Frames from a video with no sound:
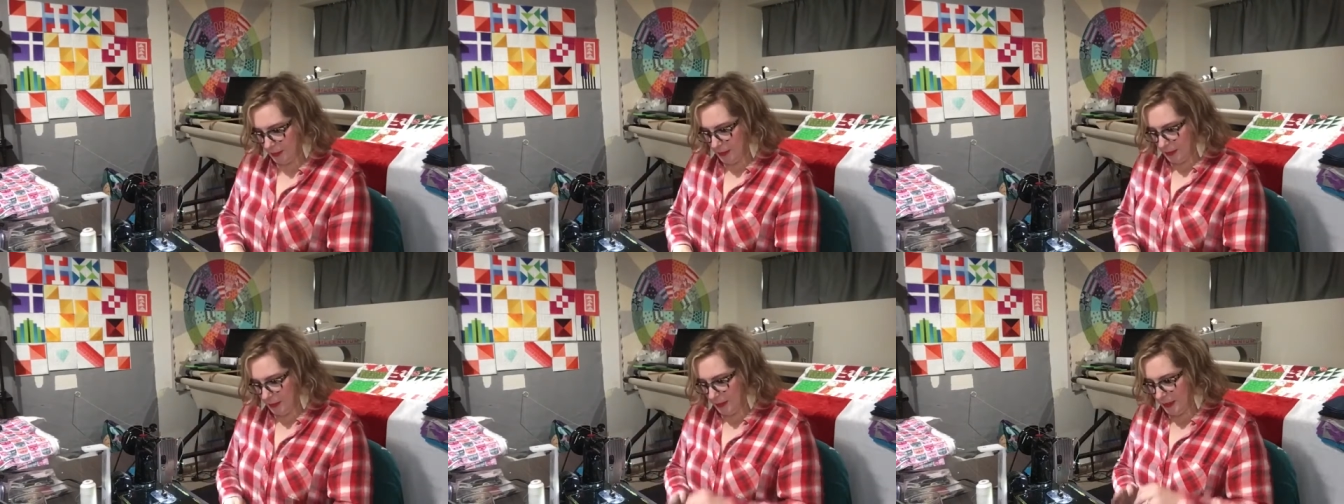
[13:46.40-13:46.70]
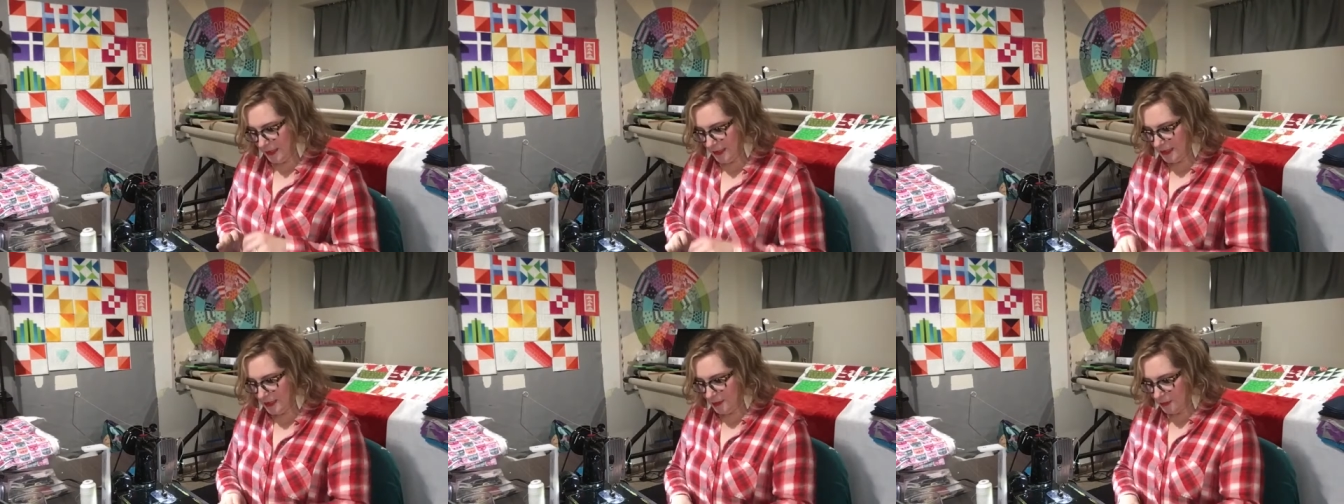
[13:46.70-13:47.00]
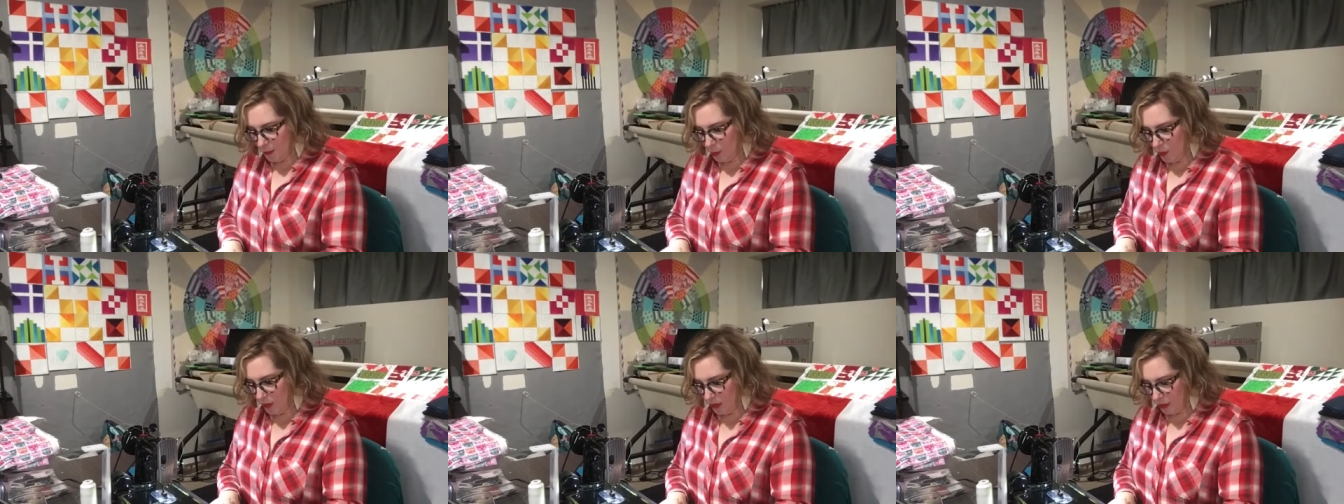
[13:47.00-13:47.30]
This
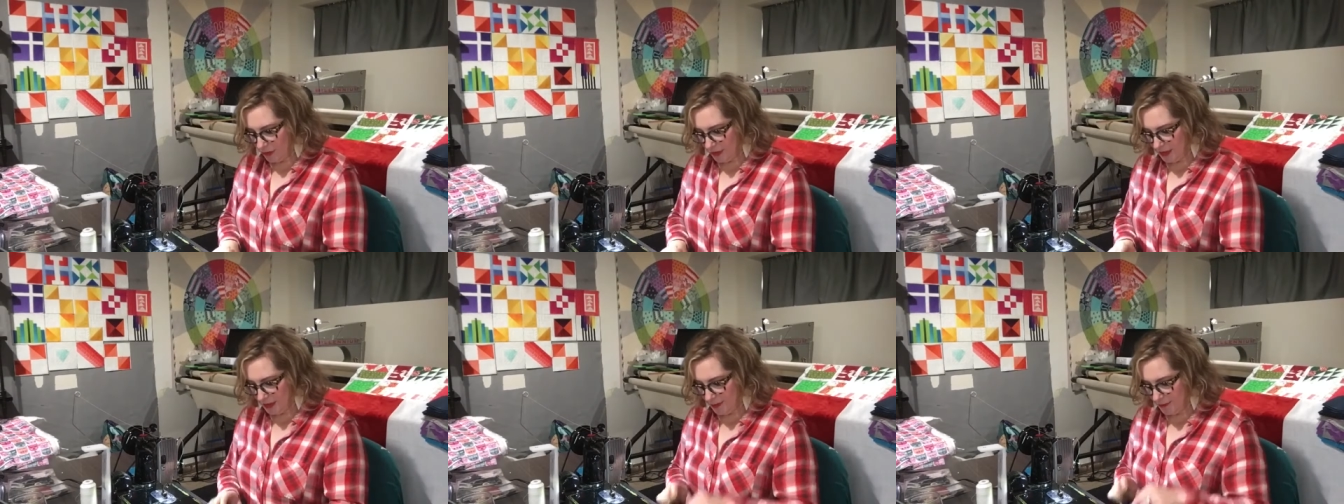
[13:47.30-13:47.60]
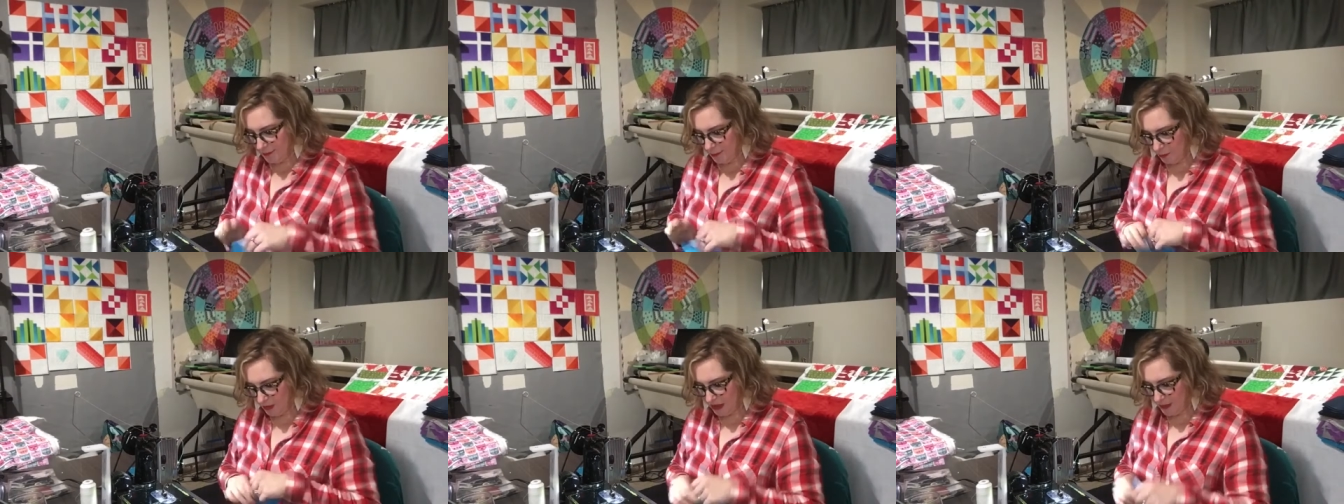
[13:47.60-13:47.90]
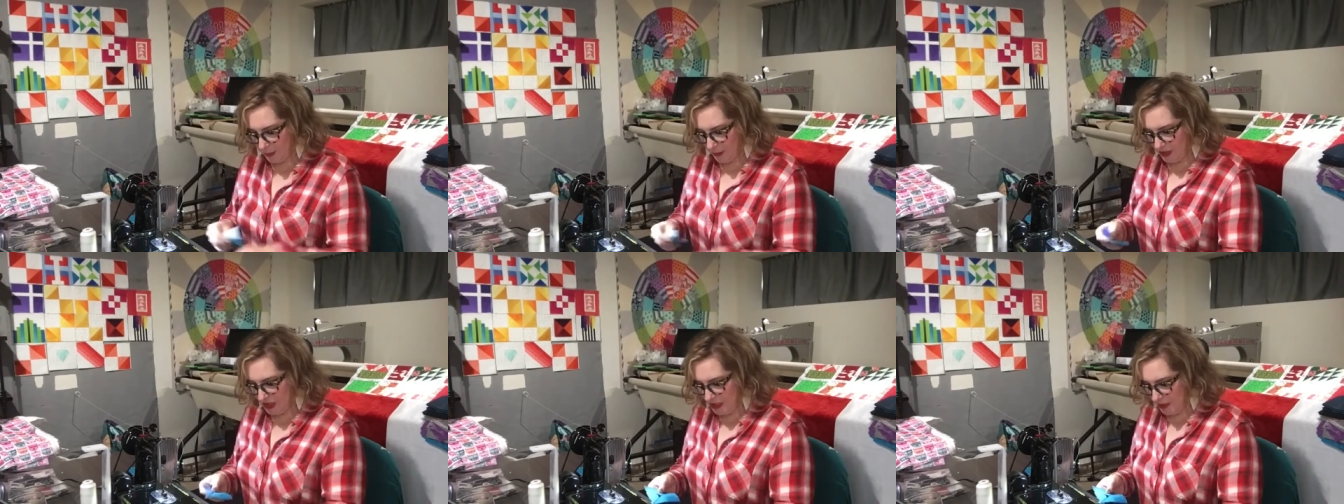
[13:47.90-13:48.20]
quilt was
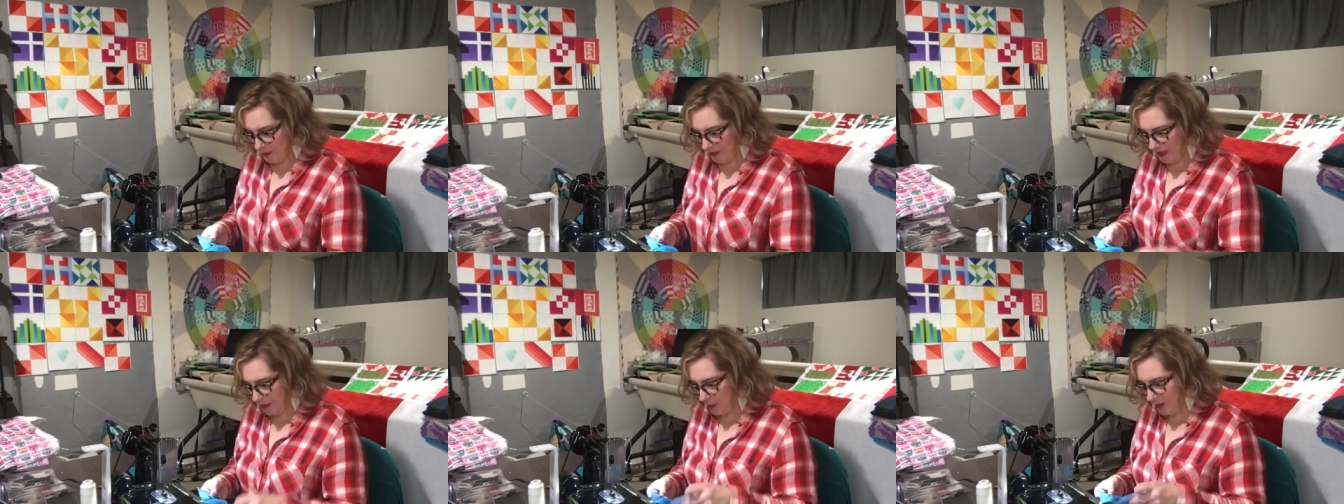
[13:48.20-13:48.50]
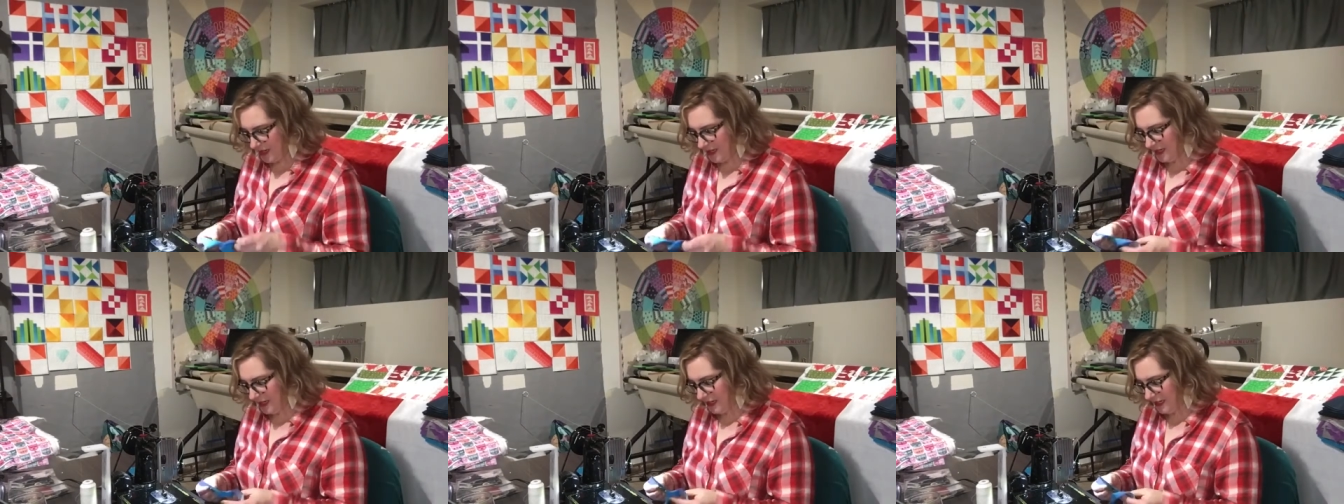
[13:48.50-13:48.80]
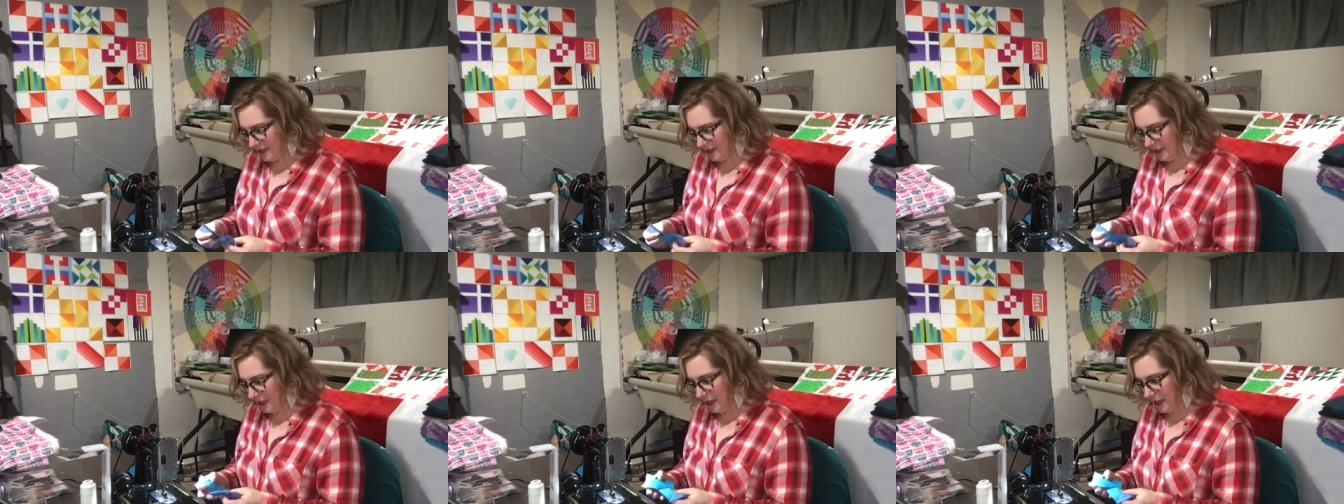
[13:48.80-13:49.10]
supposed to be quick and
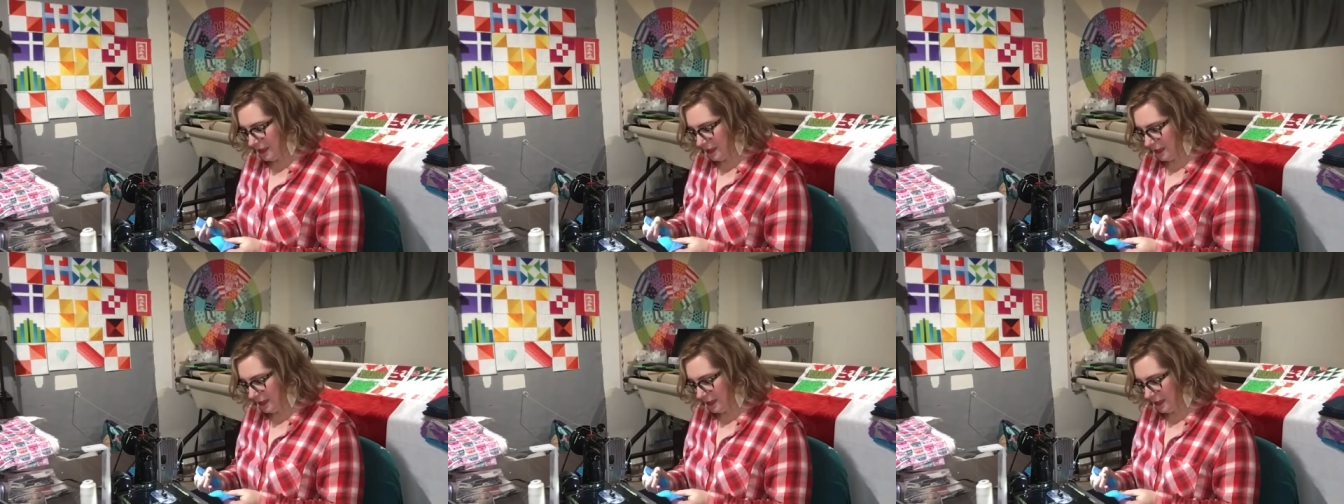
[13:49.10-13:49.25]
easy,